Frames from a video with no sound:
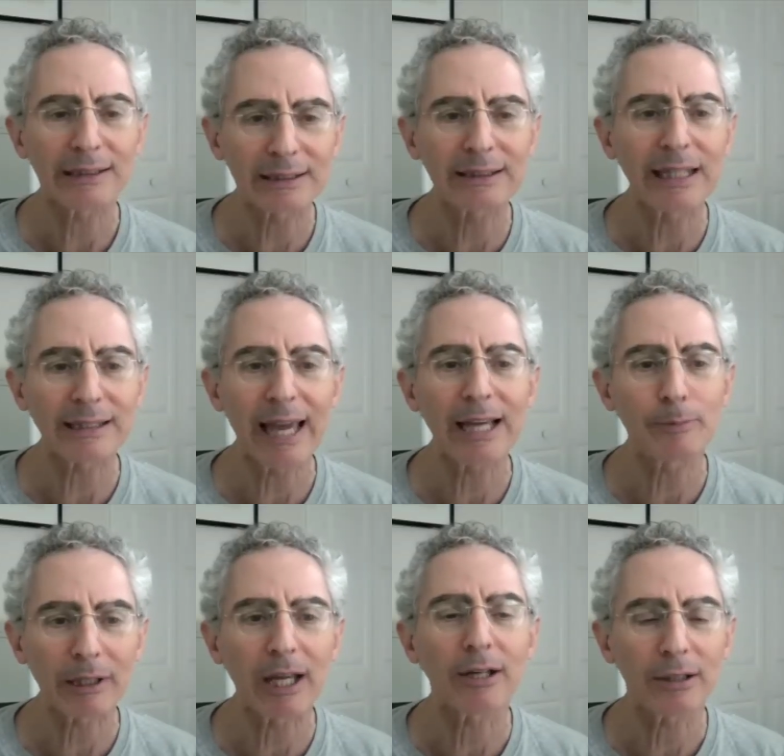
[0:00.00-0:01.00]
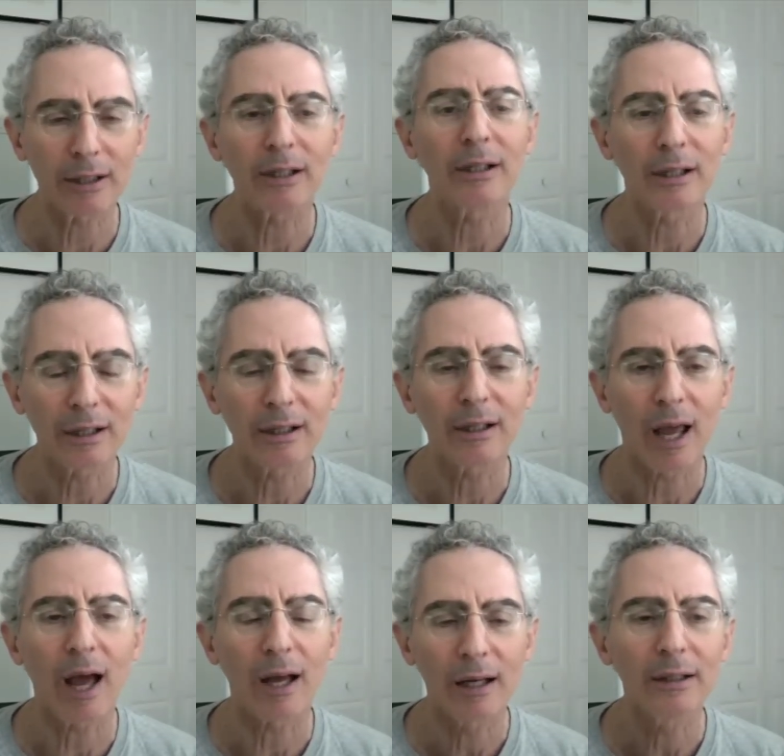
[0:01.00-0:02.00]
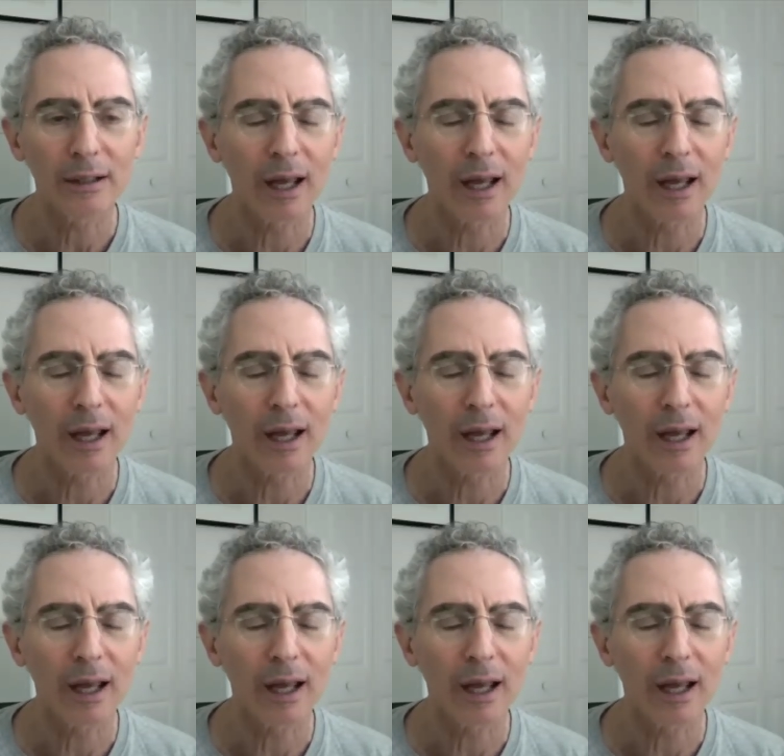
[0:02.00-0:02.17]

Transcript: it kept me in the race too. Right. Yeah. Because I